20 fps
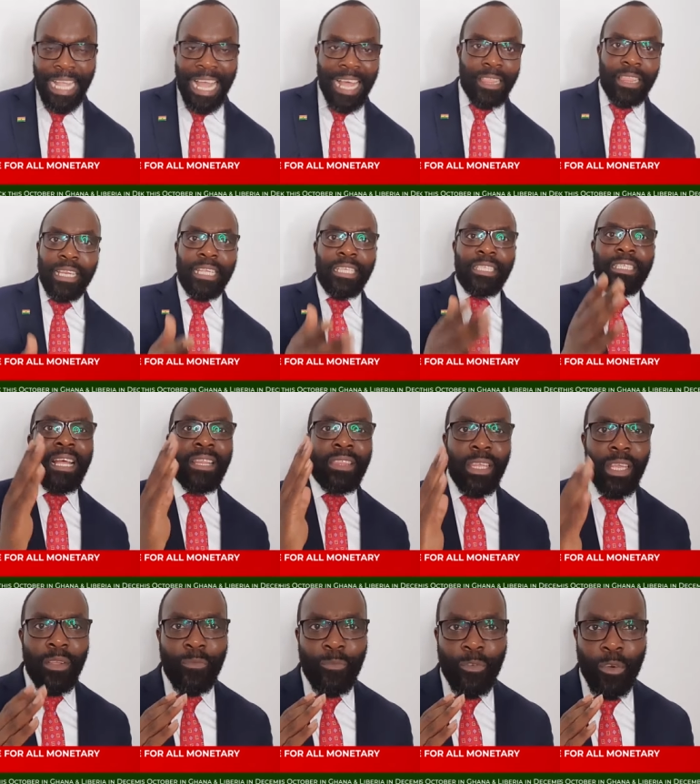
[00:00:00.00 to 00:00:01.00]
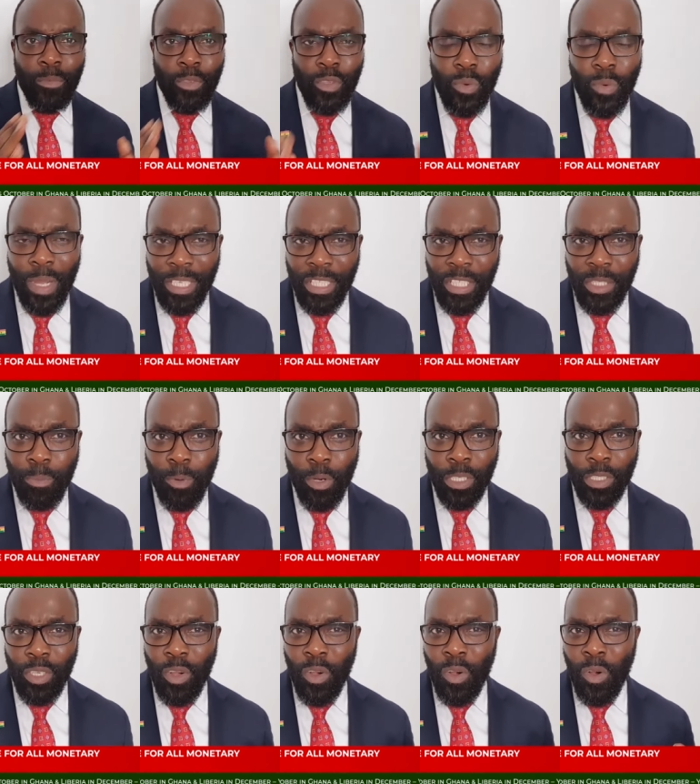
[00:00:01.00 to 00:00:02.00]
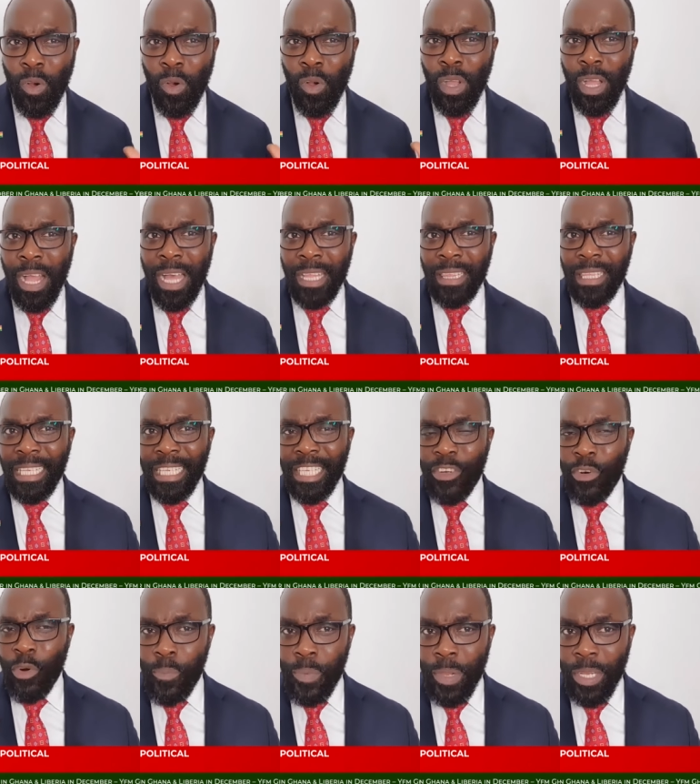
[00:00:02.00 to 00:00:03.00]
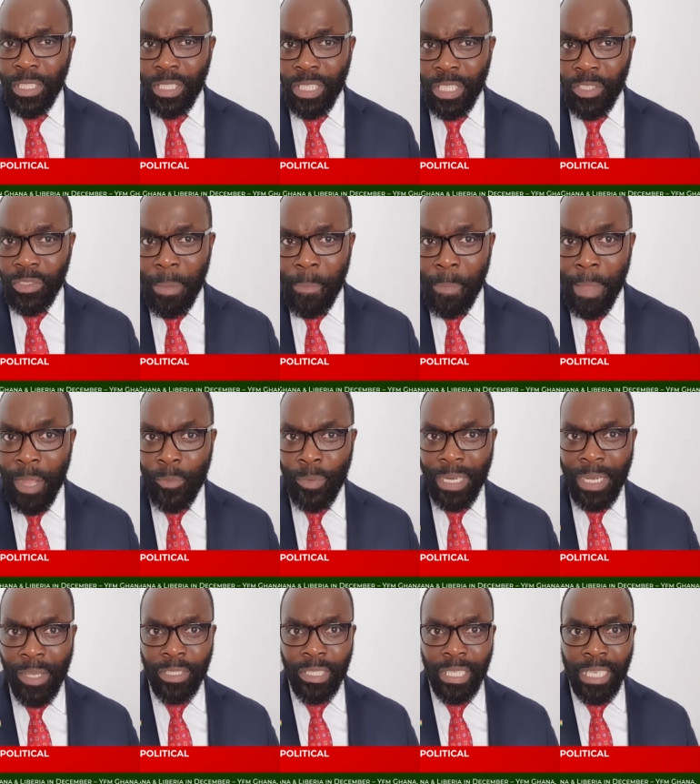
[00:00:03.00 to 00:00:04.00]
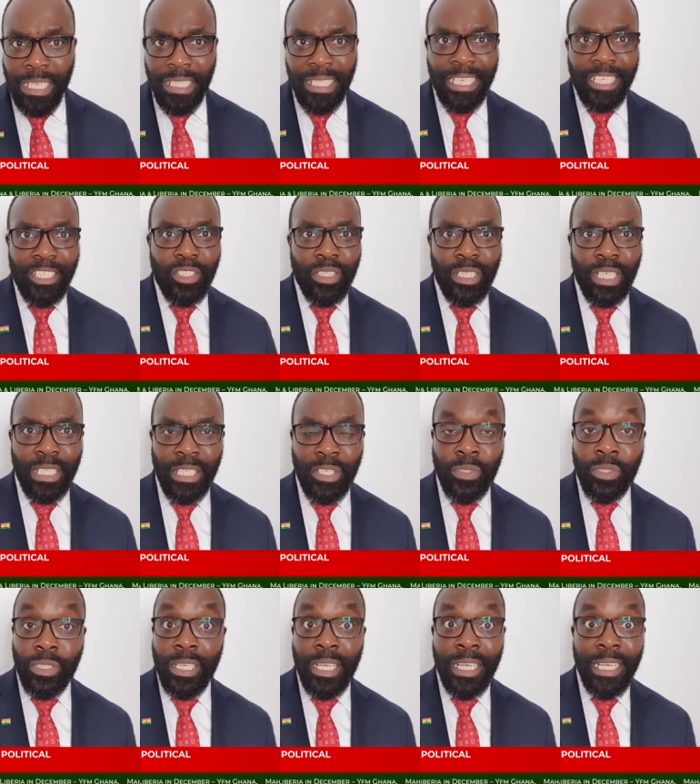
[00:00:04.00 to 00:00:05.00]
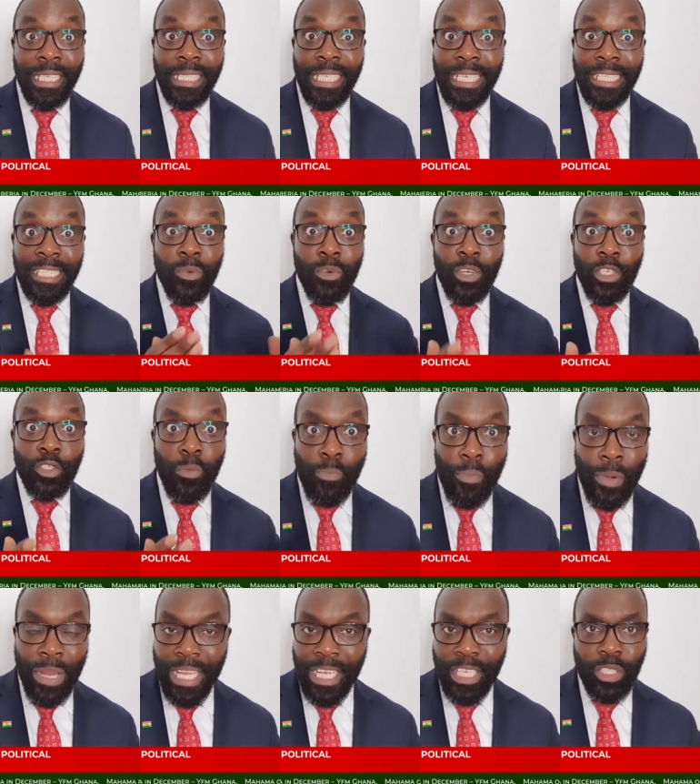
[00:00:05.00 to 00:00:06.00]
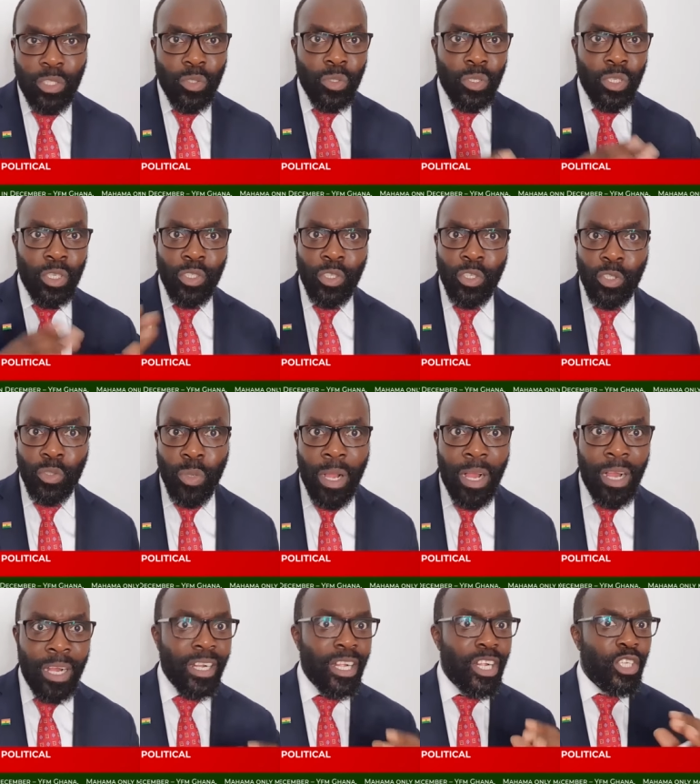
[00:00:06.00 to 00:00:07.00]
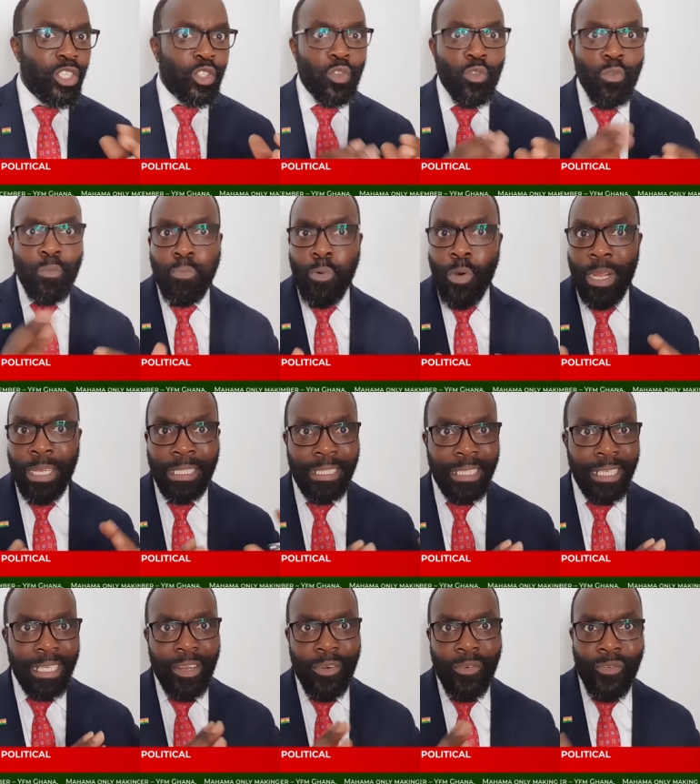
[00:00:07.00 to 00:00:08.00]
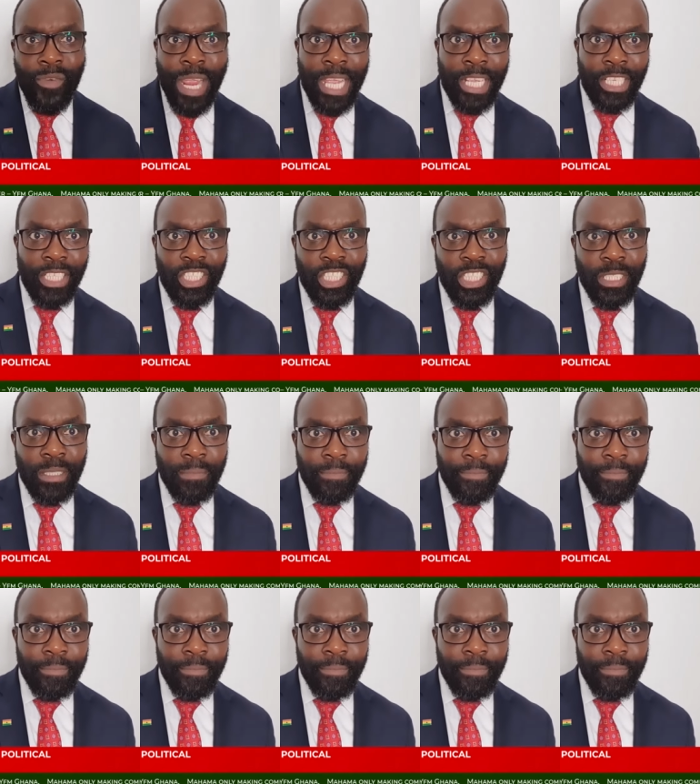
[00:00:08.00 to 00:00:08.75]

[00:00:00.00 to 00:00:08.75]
At least, I think from US point or I think European Central Bank, when I was listening to the news, says they want to bring it to the usual two-point range.